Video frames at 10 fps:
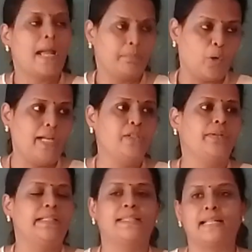I am going
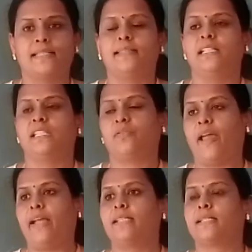to discuss this
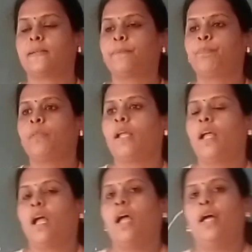phase.
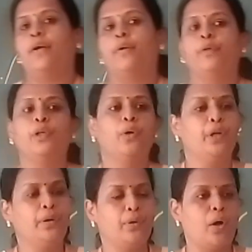Do
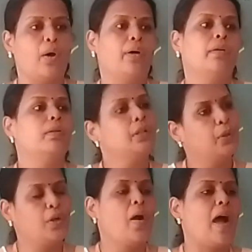you
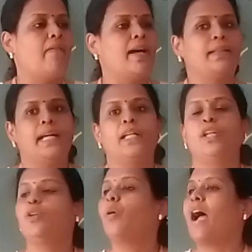aware
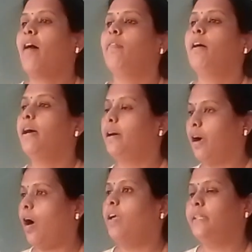that you have
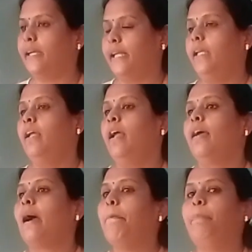already
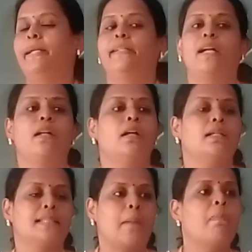completed
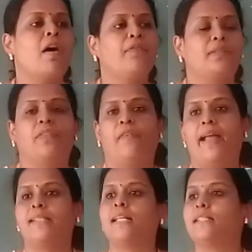some of the
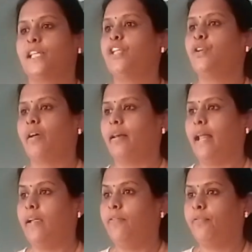phases in your
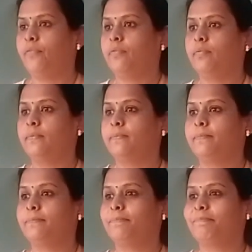life?
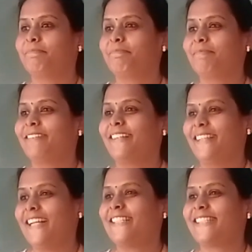
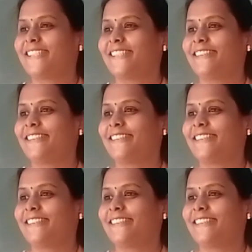Yes?